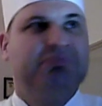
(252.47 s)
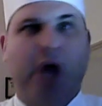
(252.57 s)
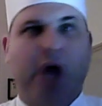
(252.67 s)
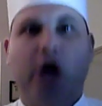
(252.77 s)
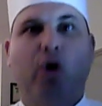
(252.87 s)

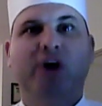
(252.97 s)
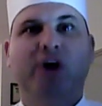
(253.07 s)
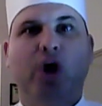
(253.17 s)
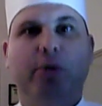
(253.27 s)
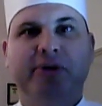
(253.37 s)
are going to
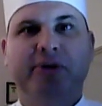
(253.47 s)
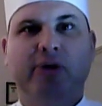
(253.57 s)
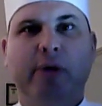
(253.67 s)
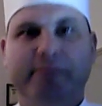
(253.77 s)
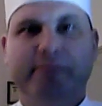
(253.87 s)
open their
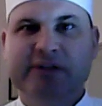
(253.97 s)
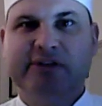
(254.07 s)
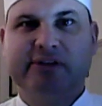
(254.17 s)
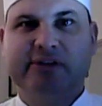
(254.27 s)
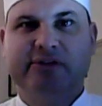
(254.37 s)
own
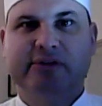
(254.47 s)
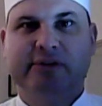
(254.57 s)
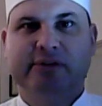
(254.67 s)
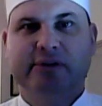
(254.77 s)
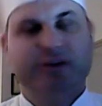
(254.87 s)
business.
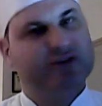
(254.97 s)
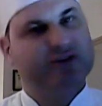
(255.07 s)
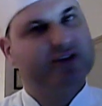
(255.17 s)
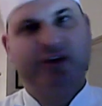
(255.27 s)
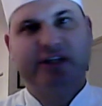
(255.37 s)
You're
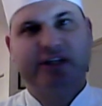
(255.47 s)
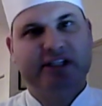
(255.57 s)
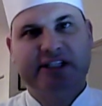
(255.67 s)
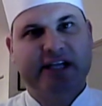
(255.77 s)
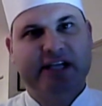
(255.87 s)
still going to
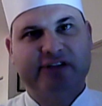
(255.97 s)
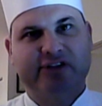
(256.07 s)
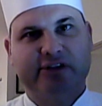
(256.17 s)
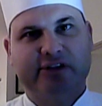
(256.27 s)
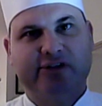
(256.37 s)
need that
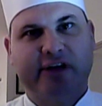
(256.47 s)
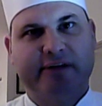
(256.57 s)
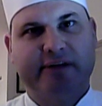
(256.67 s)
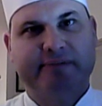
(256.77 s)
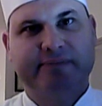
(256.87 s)
skill set.
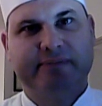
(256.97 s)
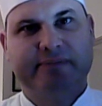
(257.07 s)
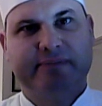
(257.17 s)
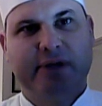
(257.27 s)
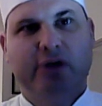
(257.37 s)

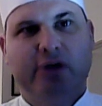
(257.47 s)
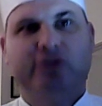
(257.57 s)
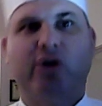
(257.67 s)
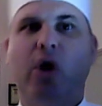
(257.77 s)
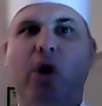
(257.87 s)

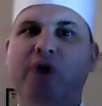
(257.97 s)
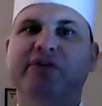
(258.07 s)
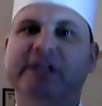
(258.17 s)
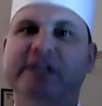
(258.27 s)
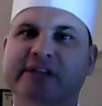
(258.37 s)
So
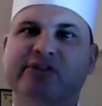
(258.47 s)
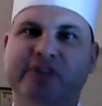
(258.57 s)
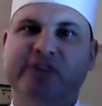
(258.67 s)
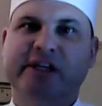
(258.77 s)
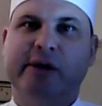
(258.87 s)
hopefully this
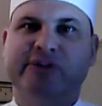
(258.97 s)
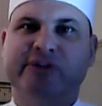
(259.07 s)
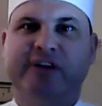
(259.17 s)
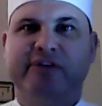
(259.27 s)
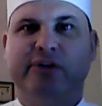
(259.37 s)
video has
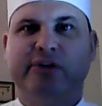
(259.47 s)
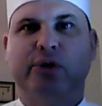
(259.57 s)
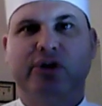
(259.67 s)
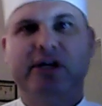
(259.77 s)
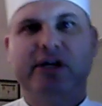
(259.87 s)
given you a
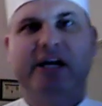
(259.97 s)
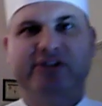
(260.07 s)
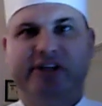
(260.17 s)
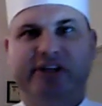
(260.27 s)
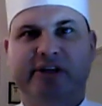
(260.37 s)
good
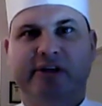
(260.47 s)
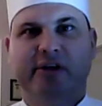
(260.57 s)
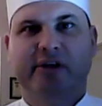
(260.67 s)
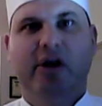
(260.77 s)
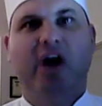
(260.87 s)
idea
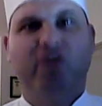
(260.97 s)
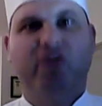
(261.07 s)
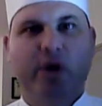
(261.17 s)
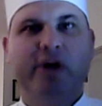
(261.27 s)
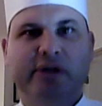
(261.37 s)
of
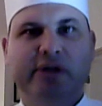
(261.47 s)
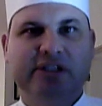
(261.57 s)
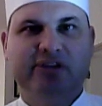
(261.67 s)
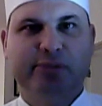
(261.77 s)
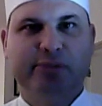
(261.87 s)
where you need
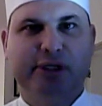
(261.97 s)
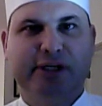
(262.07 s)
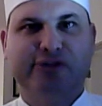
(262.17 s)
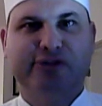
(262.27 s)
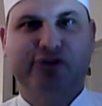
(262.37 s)
to be
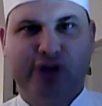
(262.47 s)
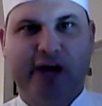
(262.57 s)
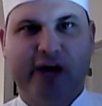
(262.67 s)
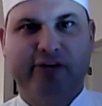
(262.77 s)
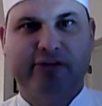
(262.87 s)
as a
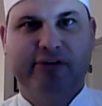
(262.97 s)
chef.